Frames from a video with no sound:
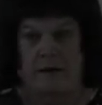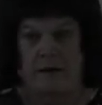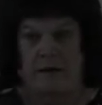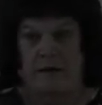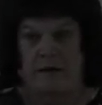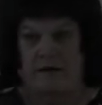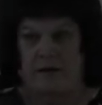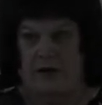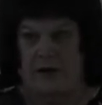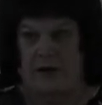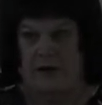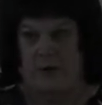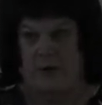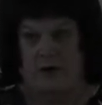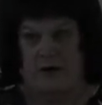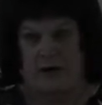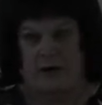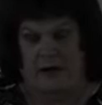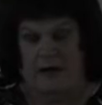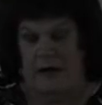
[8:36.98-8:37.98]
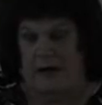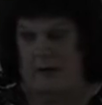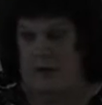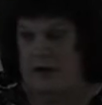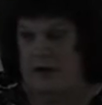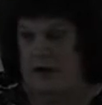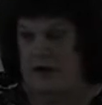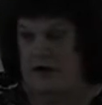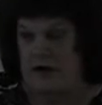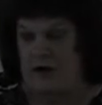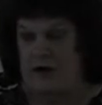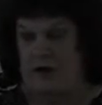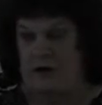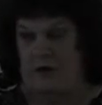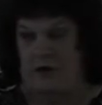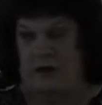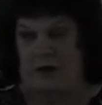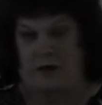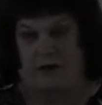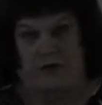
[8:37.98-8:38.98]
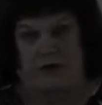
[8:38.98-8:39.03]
Sunday morning came around, Oshawa